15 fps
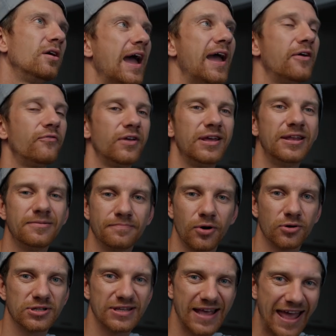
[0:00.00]
I have an
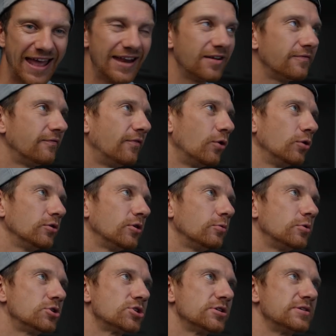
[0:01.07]
inbox edit folder,
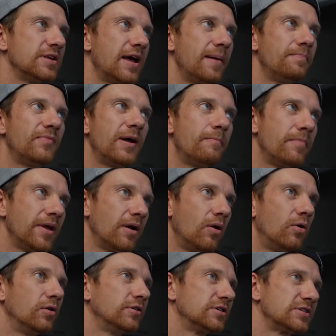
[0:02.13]
which is I'm dumping
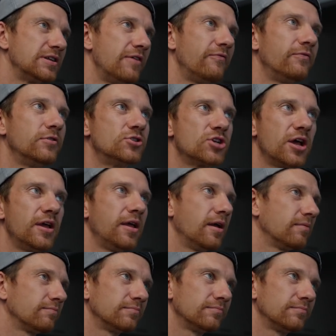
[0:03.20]
all the stuff which I